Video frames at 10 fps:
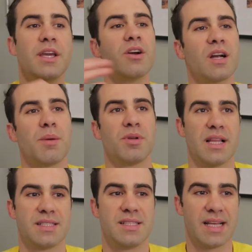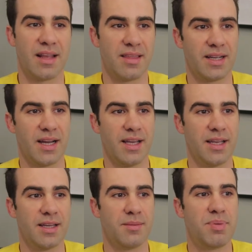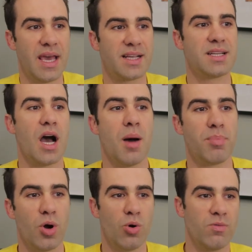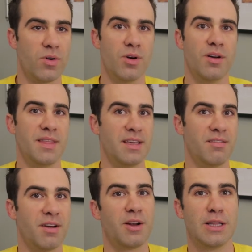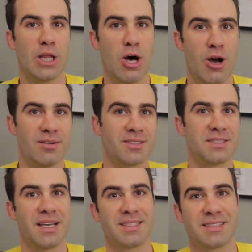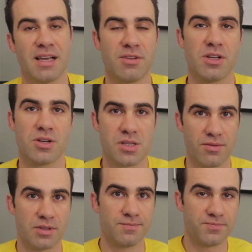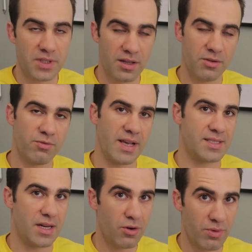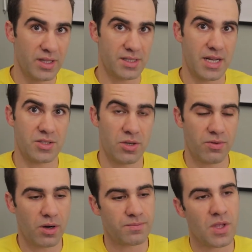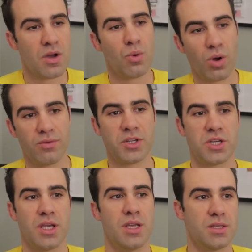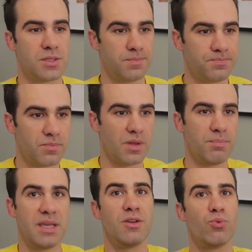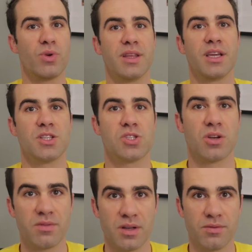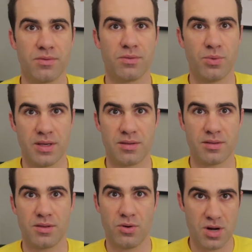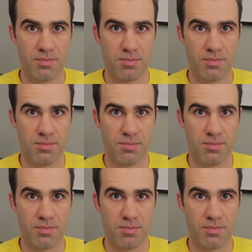here are a couple lessons that I think I picked up over the very long six, seven years I've been investing in real estate so far. One of which is being really conservative with your